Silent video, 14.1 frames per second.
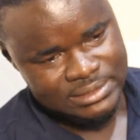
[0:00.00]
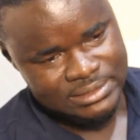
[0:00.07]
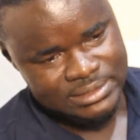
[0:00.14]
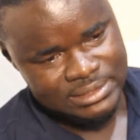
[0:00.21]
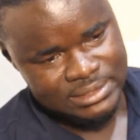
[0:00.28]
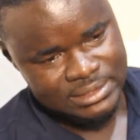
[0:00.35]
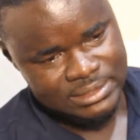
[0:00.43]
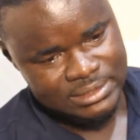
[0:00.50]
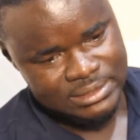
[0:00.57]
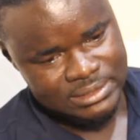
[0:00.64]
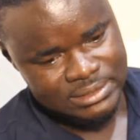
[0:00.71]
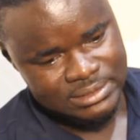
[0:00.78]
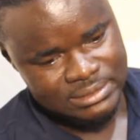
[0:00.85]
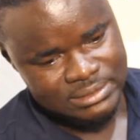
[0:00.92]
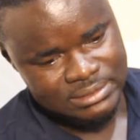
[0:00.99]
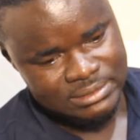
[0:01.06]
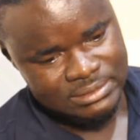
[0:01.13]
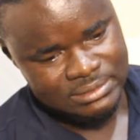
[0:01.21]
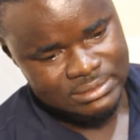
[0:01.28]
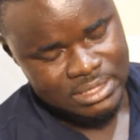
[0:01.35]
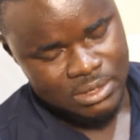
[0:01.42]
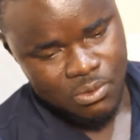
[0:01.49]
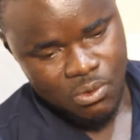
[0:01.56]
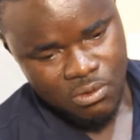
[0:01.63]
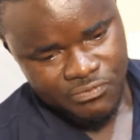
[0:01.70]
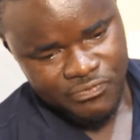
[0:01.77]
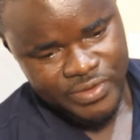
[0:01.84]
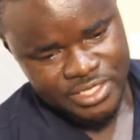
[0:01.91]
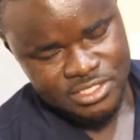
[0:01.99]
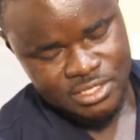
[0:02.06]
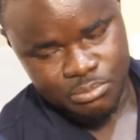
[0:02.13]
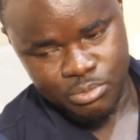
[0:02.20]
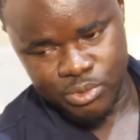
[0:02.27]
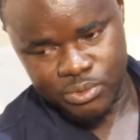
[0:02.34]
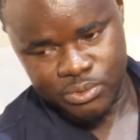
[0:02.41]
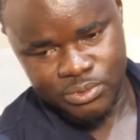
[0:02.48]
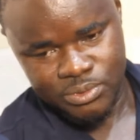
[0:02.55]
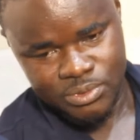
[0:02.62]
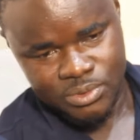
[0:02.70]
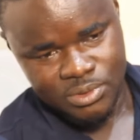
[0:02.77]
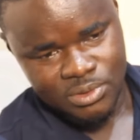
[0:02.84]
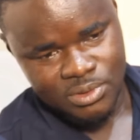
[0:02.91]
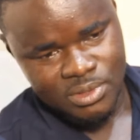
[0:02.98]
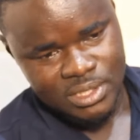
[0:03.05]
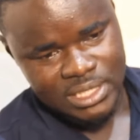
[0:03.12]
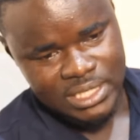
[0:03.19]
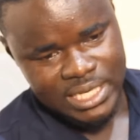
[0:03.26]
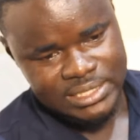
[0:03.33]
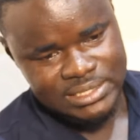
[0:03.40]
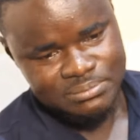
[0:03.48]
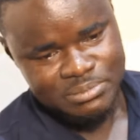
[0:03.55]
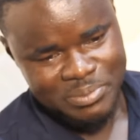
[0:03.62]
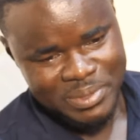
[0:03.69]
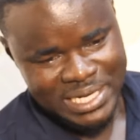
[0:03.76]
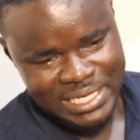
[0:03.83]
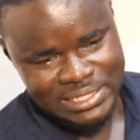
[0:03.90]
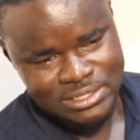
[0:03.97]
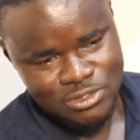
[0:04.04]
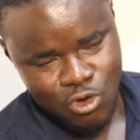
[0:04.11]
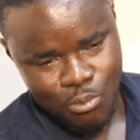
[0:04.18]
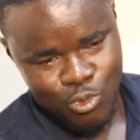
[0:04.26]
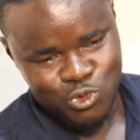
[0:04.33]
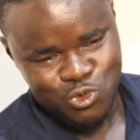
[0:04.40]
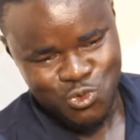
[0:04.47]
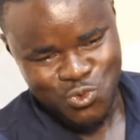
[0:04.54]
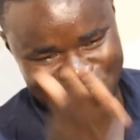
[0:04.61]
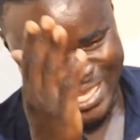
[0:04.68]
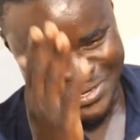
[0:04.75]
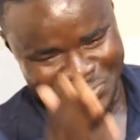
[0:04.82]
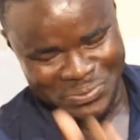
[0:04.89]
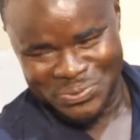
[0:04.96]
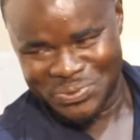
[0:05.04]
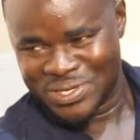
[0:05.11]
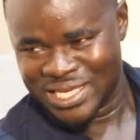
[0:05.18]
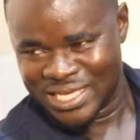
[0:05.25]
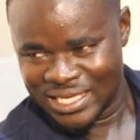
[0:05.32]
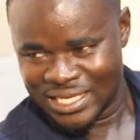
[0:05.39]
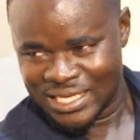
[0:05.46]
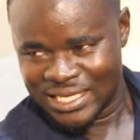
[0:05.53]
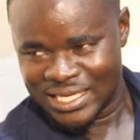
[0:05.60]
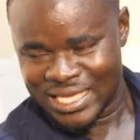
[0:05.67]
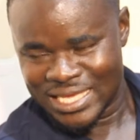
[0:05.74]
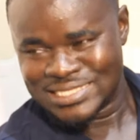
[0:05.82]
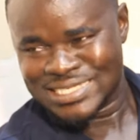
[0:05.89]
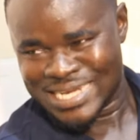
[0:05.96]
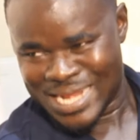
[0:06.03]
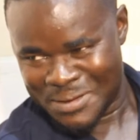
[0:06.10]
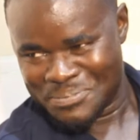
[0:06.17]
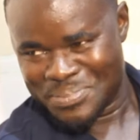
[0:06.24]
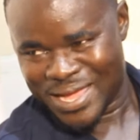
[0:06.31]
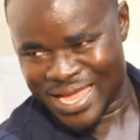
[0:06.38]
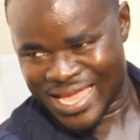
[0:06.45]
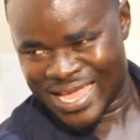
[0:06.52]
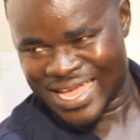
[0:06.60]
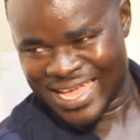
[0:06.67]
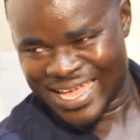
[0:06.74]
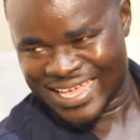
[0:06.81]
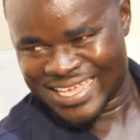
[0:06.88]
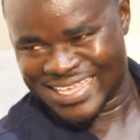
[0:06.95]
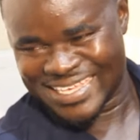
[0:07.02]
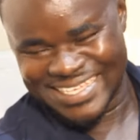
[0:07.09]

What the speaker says: T ya call first upon net meme net no moto yano. At your numpa